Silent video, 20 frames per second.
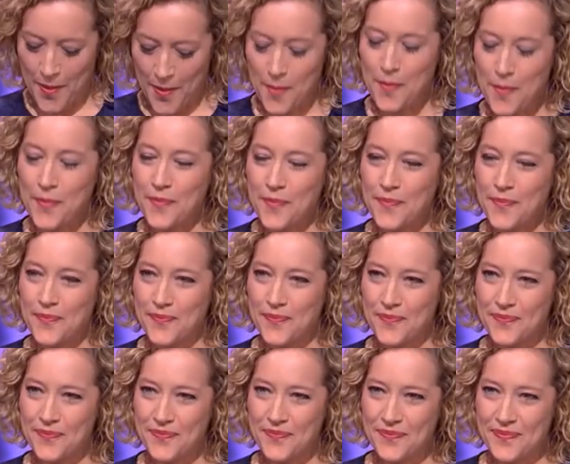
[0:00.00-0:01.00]
at times.
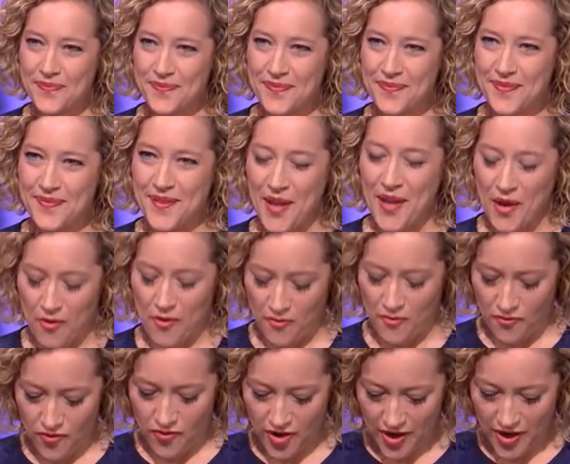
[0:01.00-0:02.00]

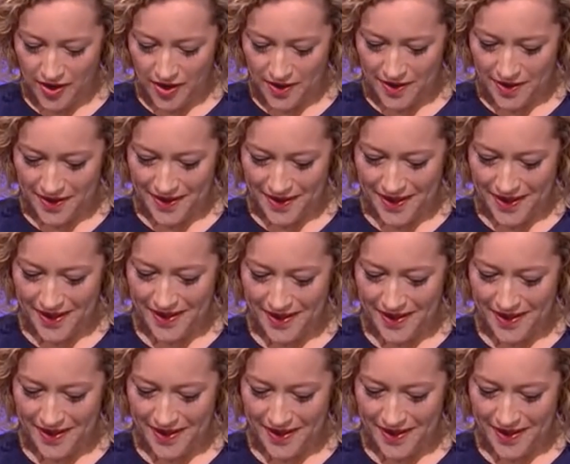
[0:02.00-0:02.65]
However, the